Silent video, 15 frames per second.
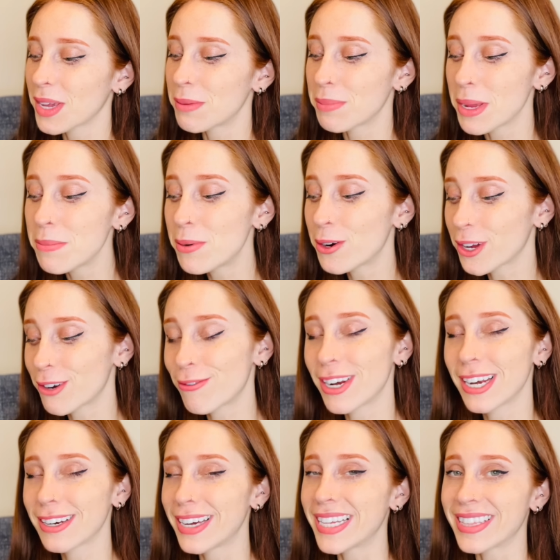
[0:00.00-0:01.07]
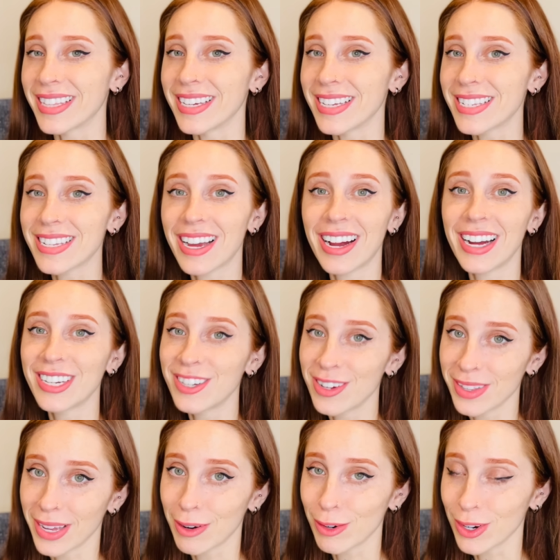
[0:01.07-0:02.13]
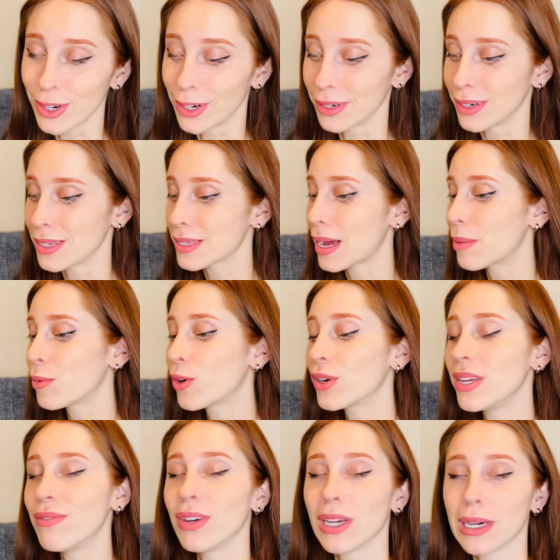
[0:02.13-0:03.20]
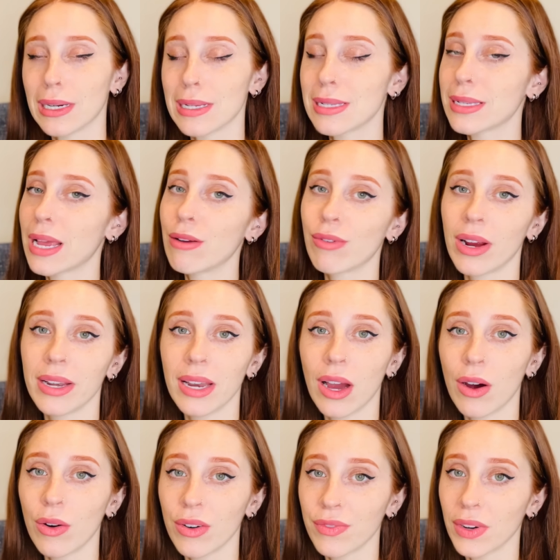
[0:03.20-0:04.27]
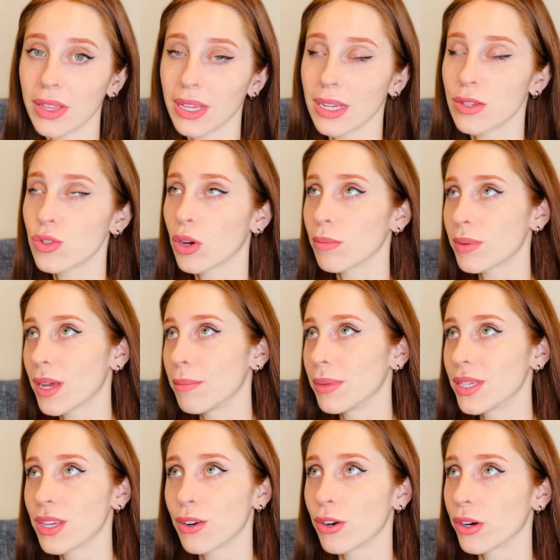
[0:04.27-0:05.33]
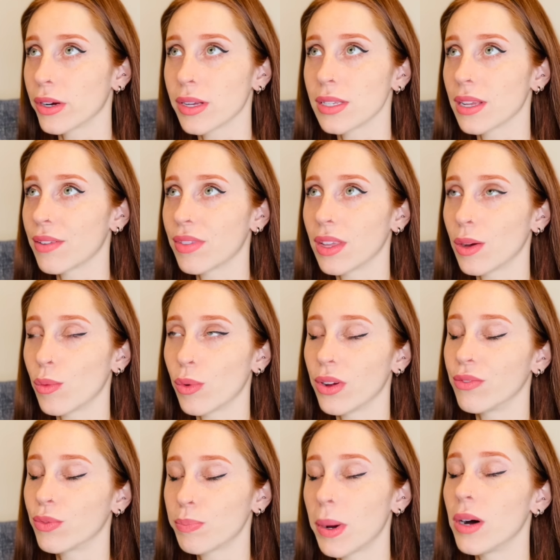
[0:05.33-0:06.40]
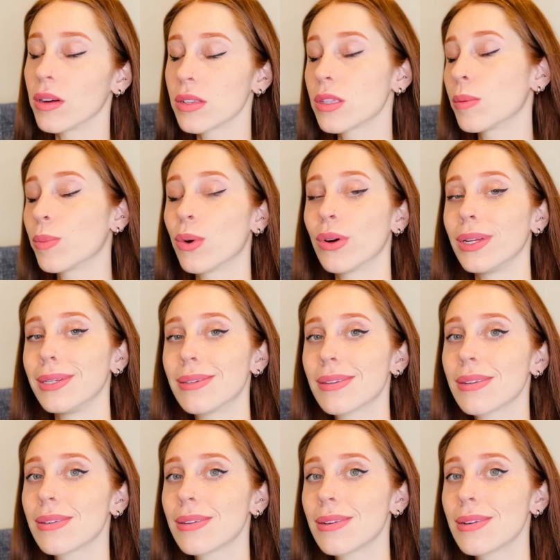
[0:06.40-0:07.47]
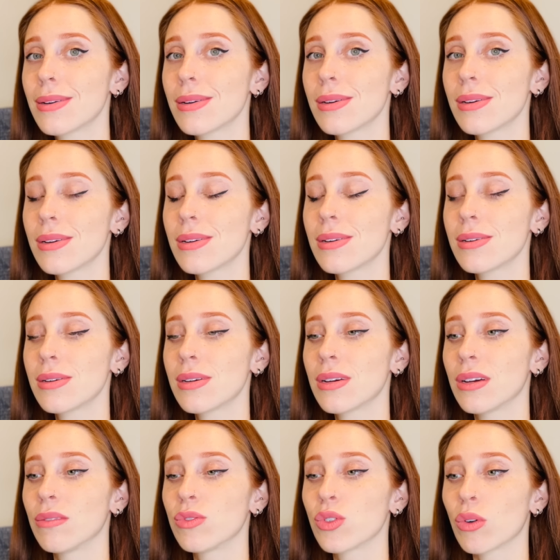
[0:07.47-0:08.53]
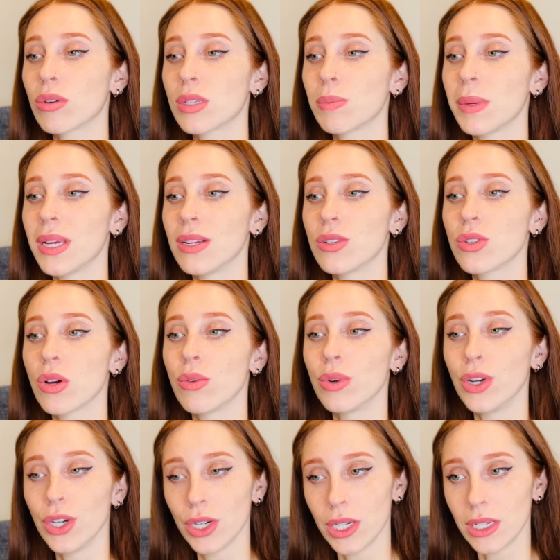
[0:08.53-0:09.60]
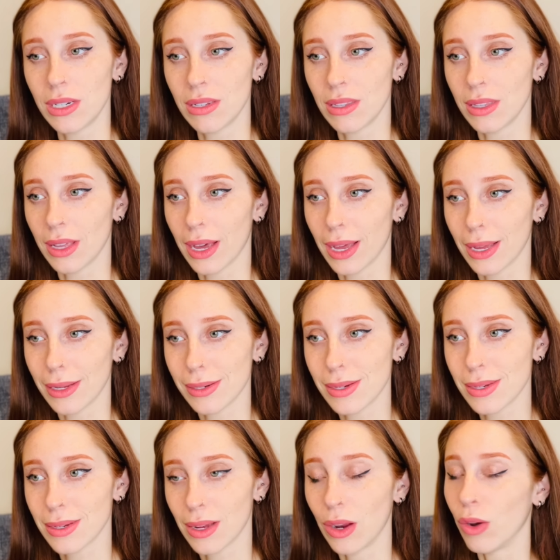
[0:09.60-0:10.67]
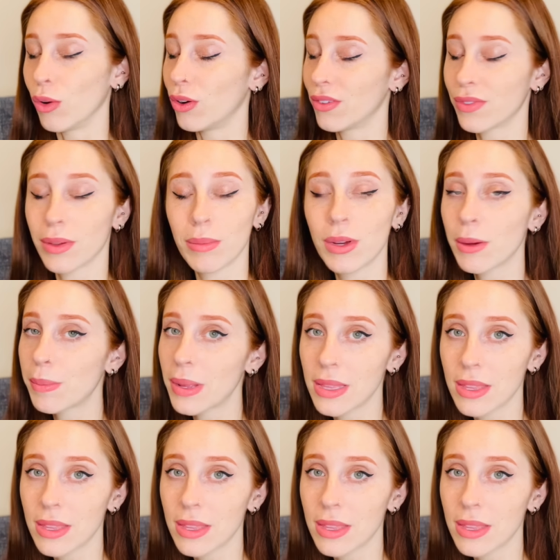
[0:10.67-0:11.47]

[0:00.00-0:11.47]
People are gonna really like this. I know that regardless. I'm not even gonna say right now if I think it's top 10 material, because I think we've passed the point songs being so good that a lot of them could be